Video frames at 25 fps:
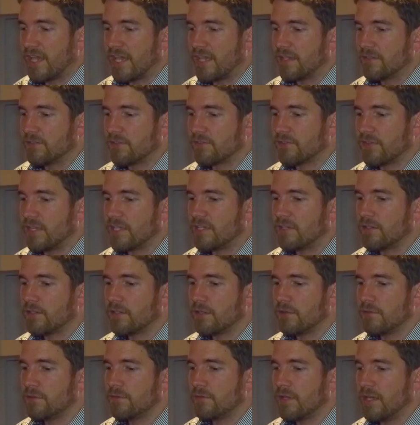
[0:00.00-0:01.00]
and they can
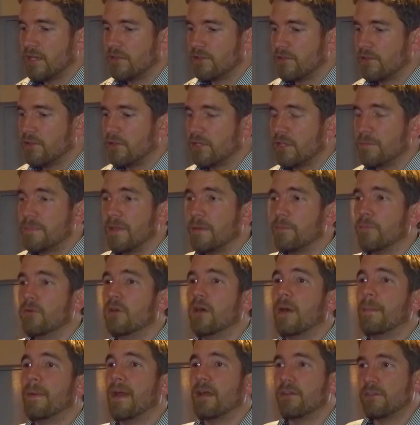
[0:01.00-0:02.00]
go and learn a bit
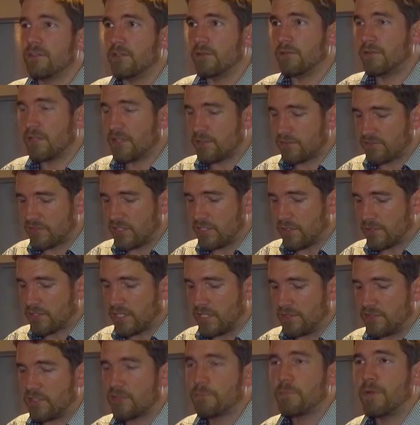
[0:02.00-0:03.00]
more about you. They can see,
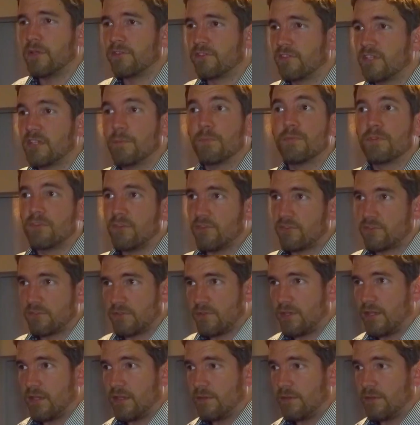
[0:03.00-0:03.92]
okay, this person can produce